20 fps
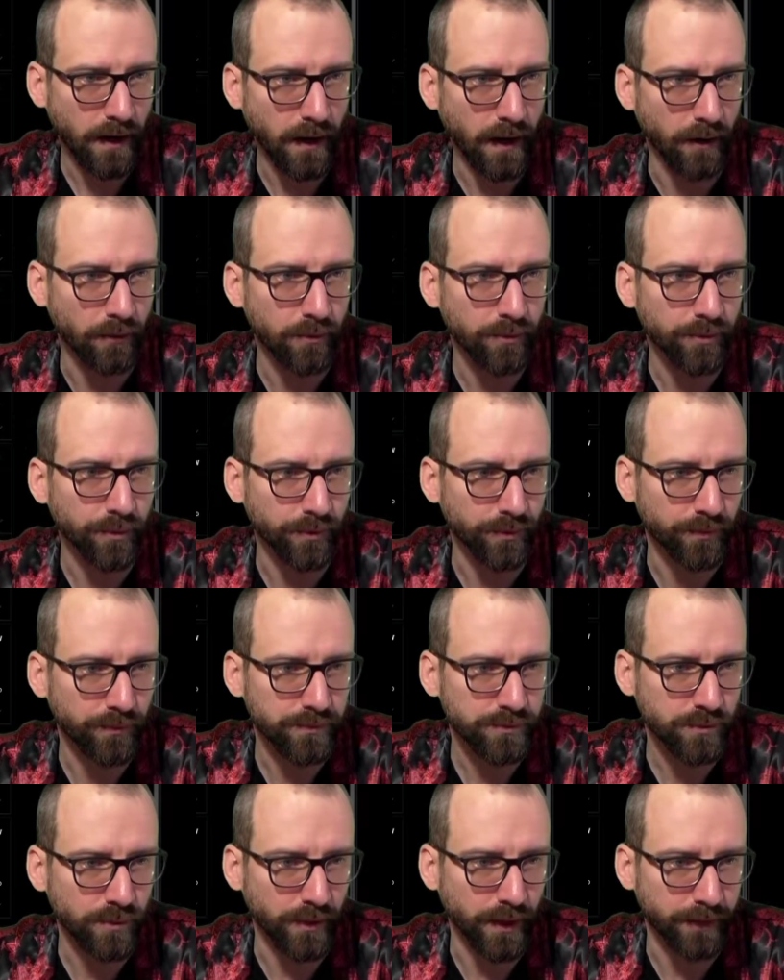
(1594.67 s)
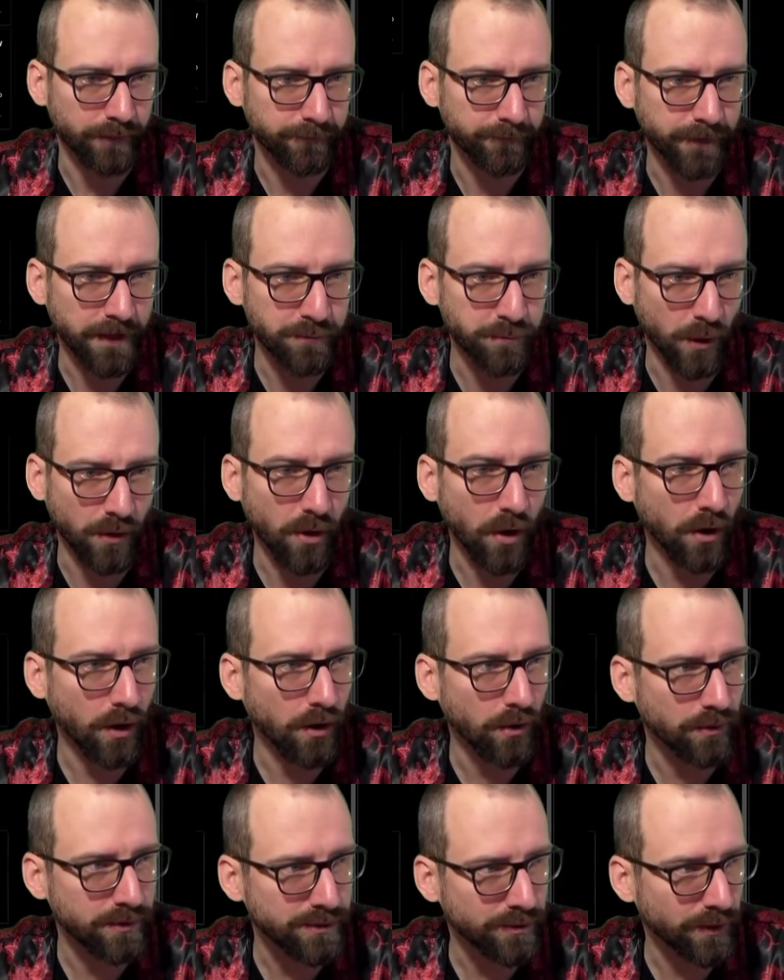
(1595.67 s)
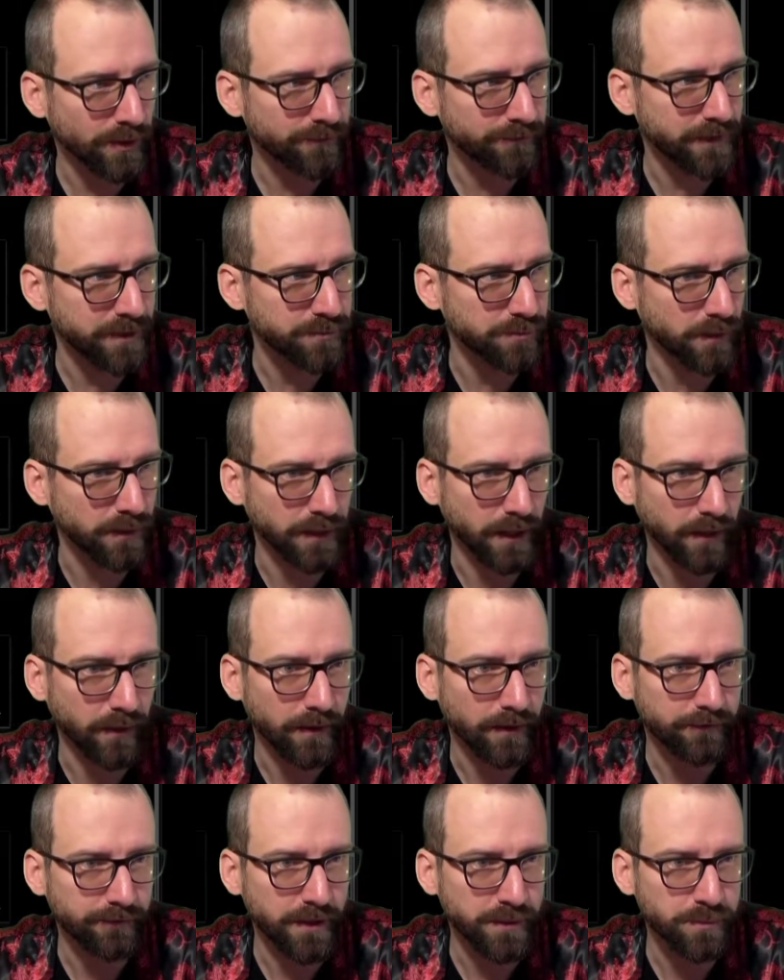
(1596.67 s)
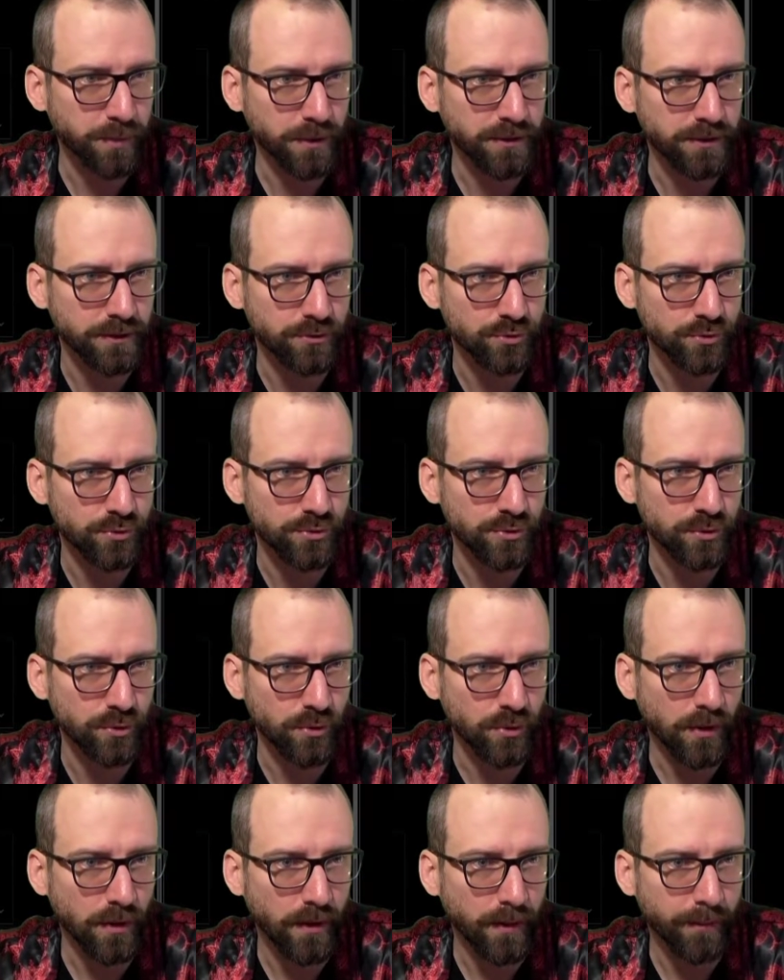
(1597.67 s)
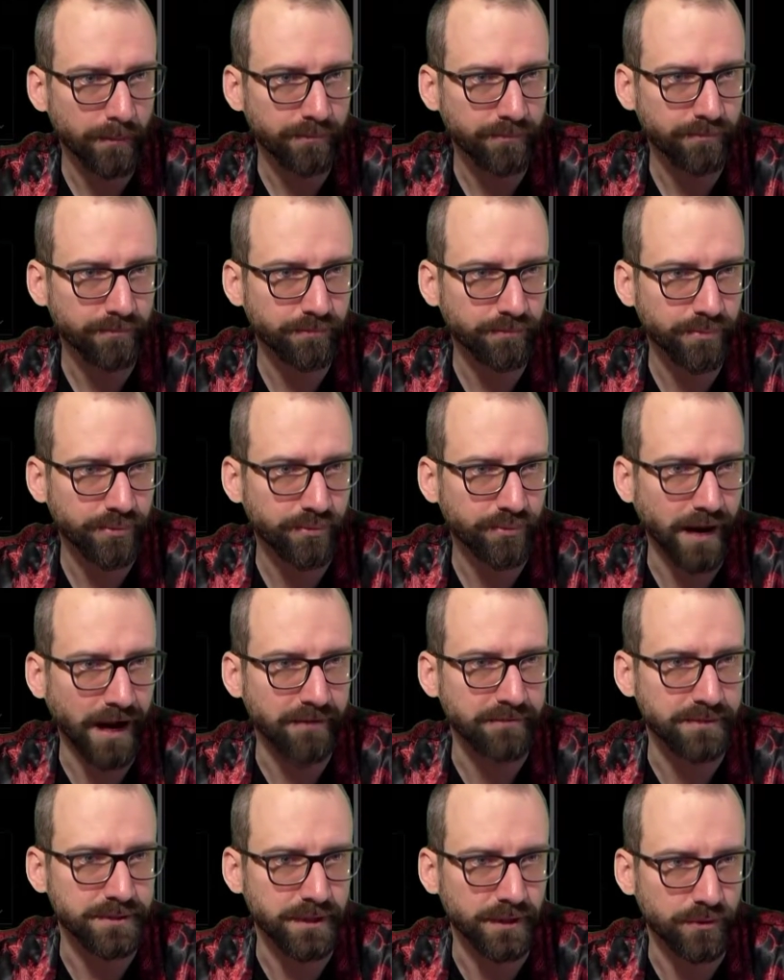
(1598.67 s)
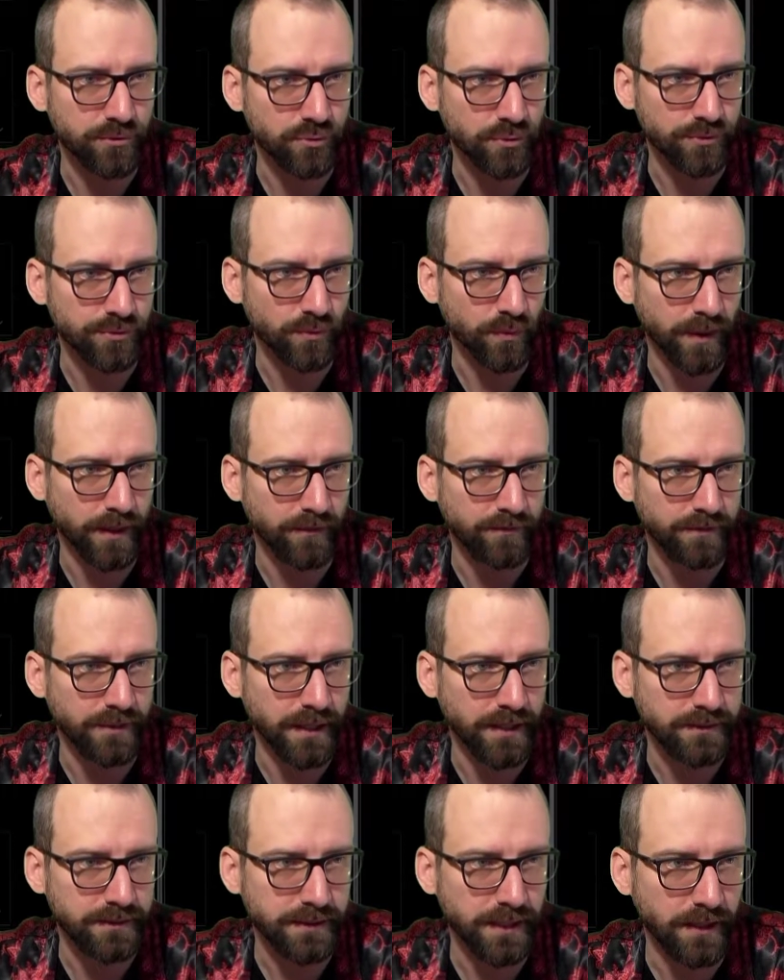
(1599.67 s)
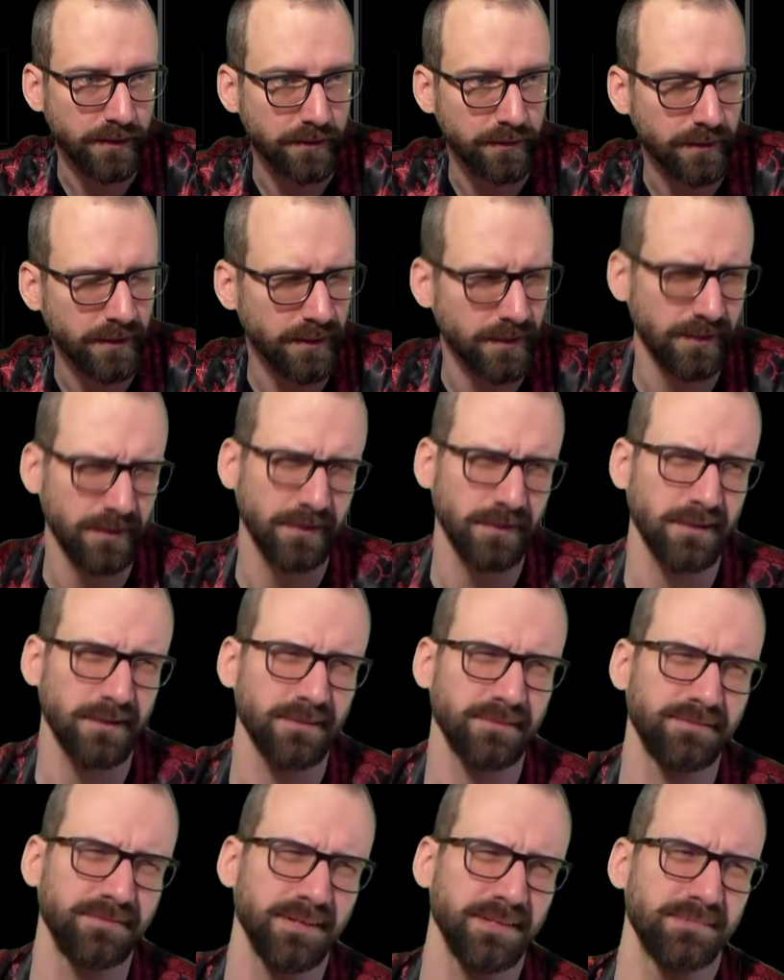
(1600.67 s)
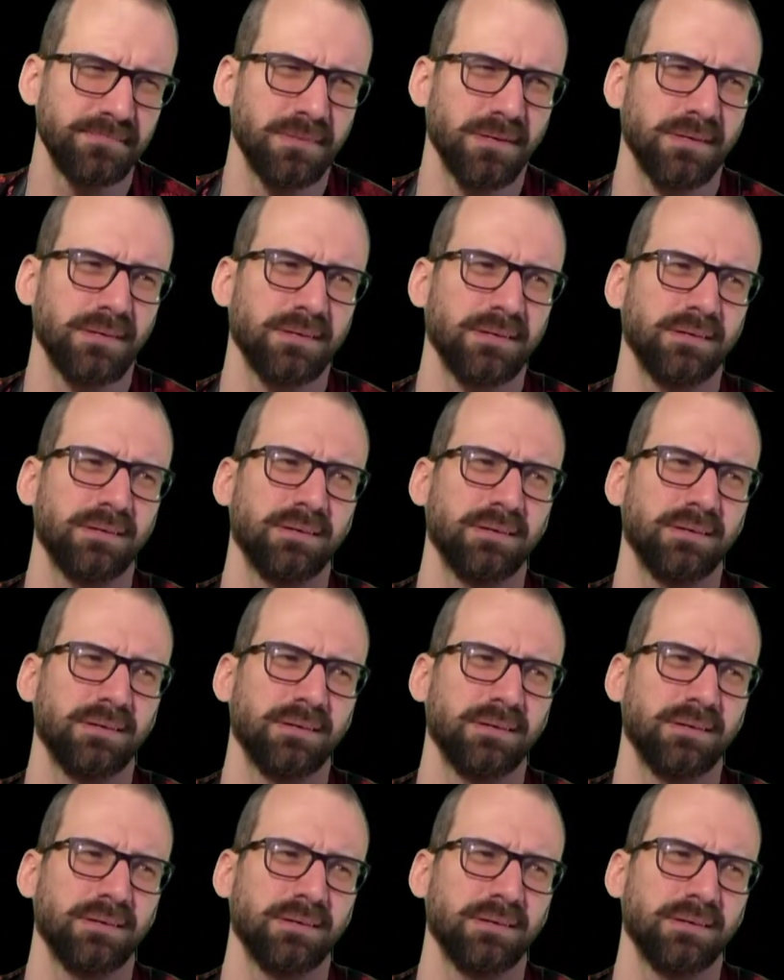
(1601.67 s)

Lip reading: Alright, what's going on? Facebook. Oh, what's going on Facebook now? Facebook to introduce new privacy controls in wake of data scandal. Facebook.